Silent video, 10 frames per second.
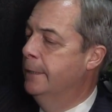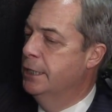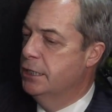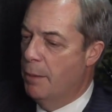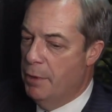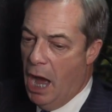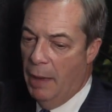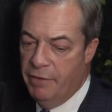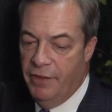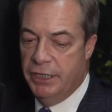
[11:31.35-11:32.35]
So I'll
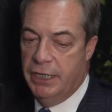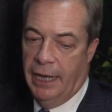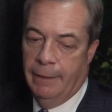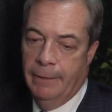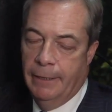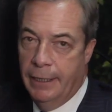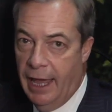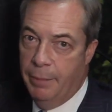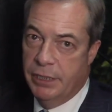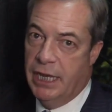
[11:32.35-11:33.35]
be visiting
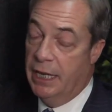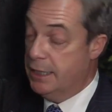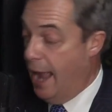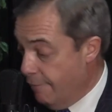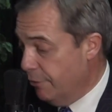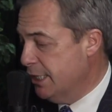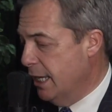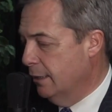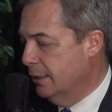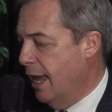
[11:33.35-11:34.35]
Labour seats every
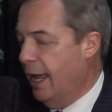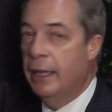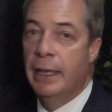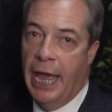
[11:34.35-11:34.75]
single day.